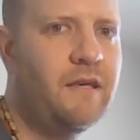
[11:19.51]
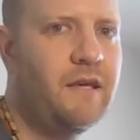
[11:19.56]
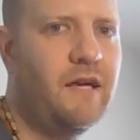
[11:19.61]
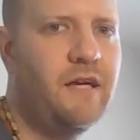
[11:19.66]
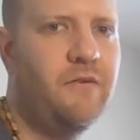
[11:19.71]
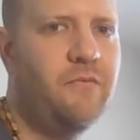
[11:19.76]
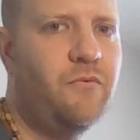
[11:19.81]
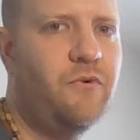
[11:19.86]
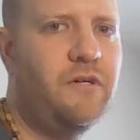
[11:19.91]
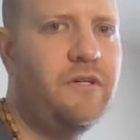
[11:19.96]

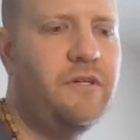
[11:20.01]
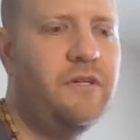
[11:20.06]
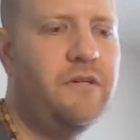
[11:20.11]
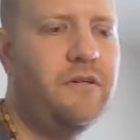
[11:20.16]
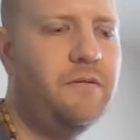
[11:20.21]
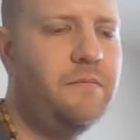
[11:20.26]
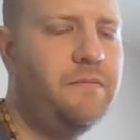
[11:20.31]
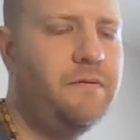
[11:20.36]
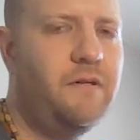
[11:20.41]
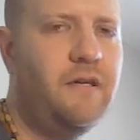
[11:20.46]
And when
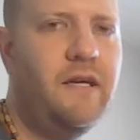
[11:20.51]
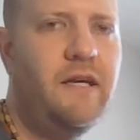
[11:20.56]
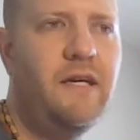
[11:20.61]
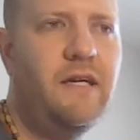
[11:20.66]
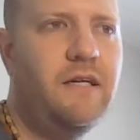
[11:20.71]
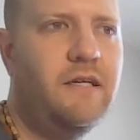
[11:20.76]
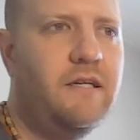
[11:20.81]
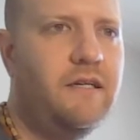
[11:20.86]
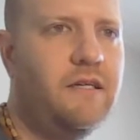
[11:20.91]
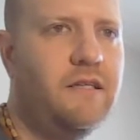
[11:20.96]
you're
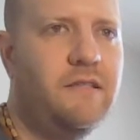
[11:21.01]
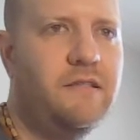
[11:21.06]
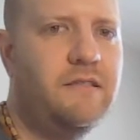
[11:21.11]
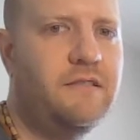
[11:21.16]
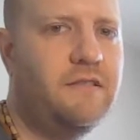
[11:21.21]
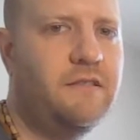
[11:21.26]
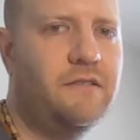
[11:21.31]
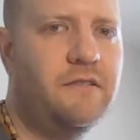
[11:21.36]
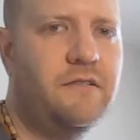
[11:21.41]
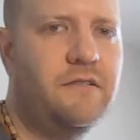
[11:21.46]
playing and
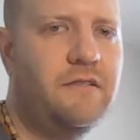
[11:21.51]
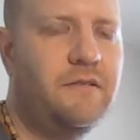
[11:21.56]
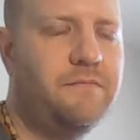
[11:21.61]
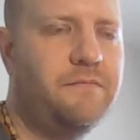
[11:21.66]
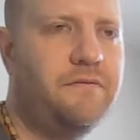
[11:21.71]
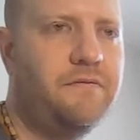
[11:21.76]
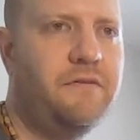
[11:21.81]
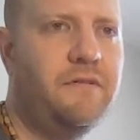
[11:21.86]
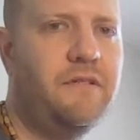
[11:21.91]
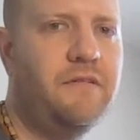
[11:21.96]
you're
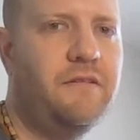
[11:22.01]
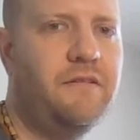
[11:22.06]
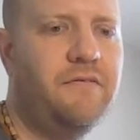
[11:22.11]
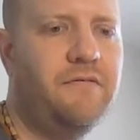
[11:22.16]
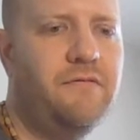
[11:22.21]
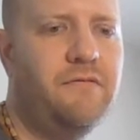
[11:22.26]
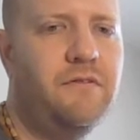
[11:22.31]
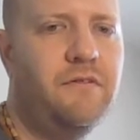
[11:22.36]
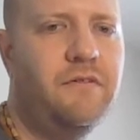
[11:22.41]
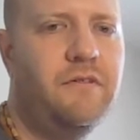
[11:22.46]
completely
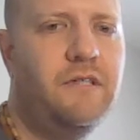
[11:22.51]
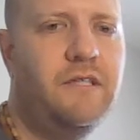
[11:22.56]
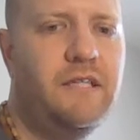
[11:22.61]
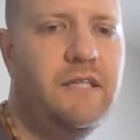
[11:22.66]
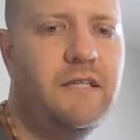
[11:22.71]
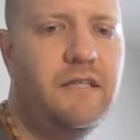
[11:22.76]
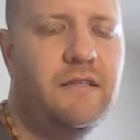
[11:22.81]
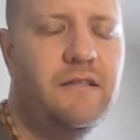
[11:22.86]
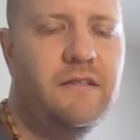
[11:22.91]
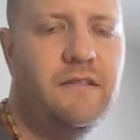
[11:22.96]

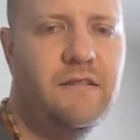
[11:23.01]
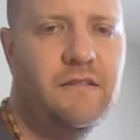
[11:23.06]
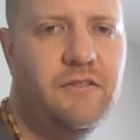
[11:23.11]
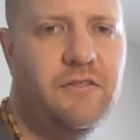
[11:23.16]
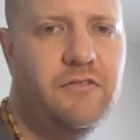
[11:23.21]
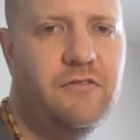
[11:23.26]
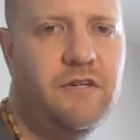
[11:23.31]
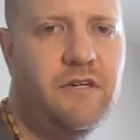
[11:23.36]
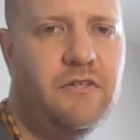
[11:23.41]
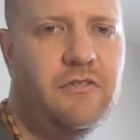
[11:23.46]
ruining the
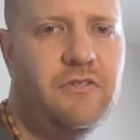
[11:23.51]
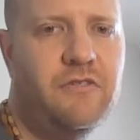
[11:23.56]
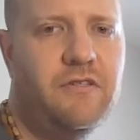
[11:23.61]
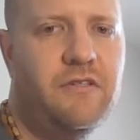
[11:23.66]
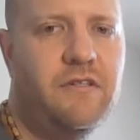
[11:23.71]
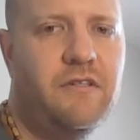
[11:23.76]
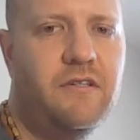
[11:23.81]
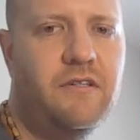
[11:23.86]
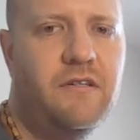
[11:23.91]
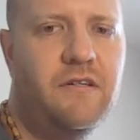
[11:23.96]

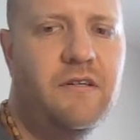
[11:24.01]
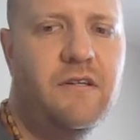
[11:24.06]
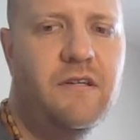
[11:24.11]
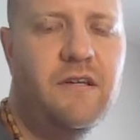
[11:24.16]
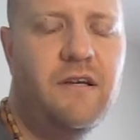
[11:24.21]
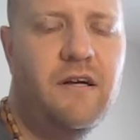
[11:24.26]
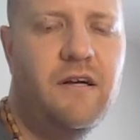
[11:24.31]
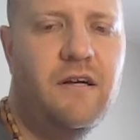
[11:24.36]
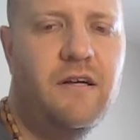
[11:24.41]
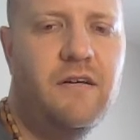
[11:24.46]
structure
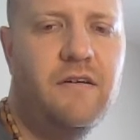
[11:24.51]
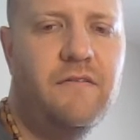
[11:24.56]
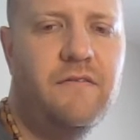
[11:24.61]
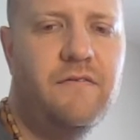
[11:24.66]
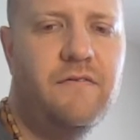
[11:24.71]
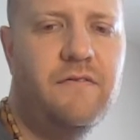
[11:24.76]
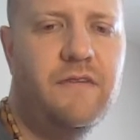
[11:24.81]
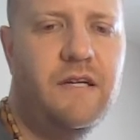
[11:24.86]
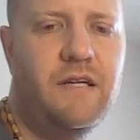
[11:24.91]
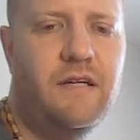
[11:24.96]
of
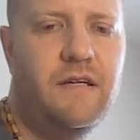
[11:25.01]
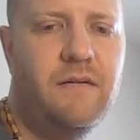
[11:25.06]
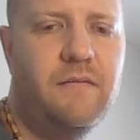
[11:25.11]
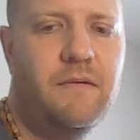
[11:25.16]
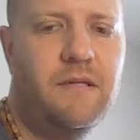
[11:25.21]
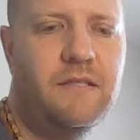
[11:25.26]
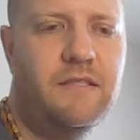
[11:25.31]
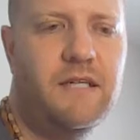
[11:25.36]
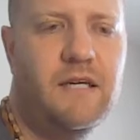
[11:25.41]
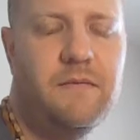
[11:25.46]

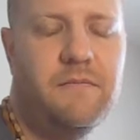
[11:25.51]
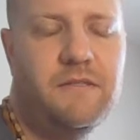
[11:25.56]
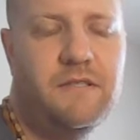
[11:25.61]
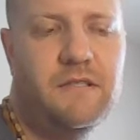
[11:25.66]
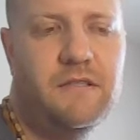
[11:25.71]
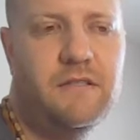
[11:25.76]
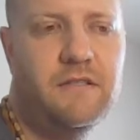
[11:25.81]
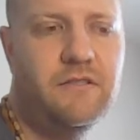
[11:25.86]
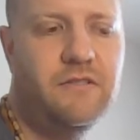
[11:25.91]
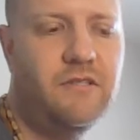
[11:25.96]
a time
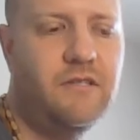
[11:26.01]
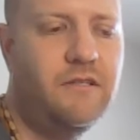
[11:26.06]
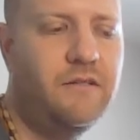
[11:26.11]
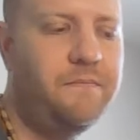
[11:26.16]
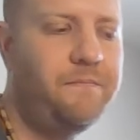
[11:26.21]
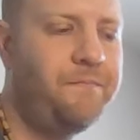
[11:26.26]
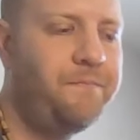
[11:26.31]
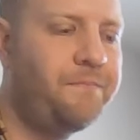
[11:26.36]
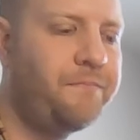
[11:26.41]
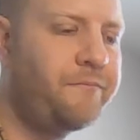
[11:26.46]
signature,
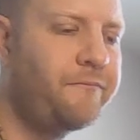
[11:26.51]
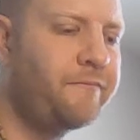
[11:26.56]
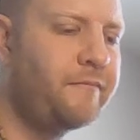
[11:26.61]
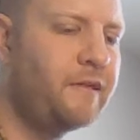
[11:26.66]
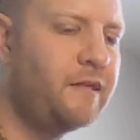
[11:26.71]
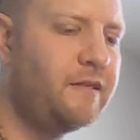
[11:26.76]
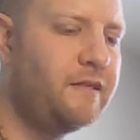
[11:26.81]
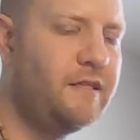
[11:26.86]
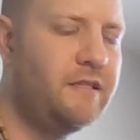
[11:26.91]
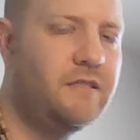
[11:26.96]

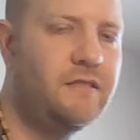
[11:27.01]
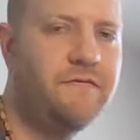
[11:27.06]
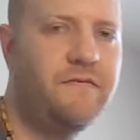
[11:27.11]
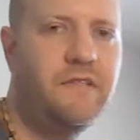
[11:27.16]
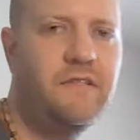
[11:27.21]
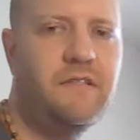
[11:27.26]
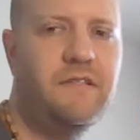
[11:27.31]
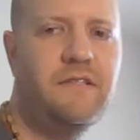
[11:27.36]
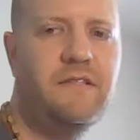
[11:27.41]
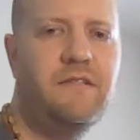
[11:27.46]
then it's
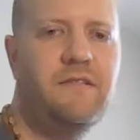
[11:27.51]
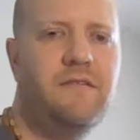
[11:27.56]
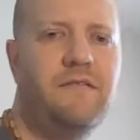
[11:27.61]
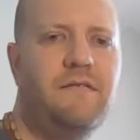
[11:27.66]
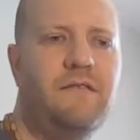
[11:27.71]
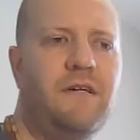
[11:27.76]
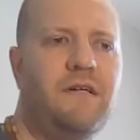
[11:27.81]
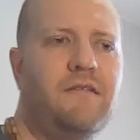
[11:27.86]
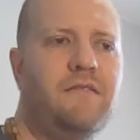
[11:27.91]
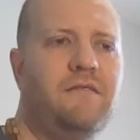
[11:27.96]
very
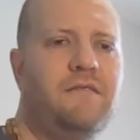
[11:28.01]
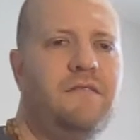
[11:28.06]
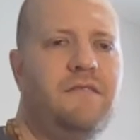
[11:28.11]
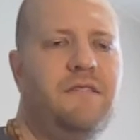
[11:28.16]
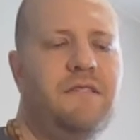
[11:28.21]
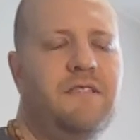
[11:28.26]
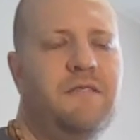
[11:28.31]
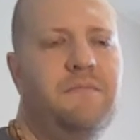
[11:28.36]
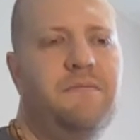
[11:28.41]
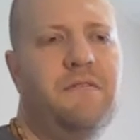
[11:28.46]

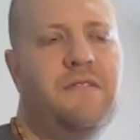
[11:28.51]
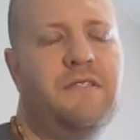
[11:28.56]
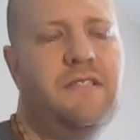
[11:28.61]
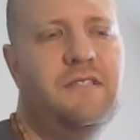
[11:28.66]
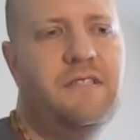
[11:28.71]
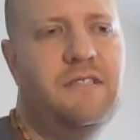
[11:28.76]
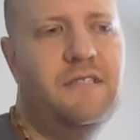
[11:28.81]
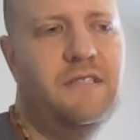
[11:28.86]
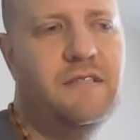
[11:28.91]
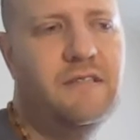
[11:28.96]

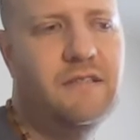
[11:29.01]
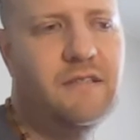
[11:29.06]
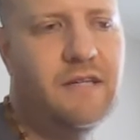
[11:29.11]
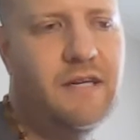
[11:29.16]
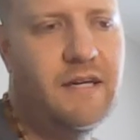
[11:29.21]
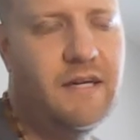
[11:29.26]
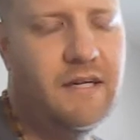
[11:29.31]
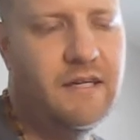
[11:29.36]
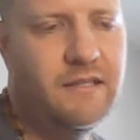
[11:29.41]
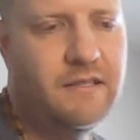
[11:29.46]
displeasing
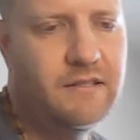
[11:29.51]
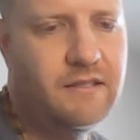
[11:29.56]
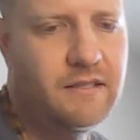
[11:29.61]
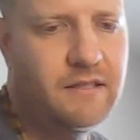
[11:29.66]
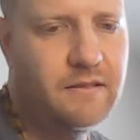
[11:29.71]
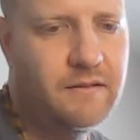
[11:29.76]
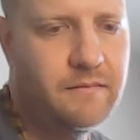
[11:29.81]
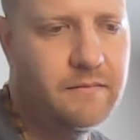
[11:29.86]
and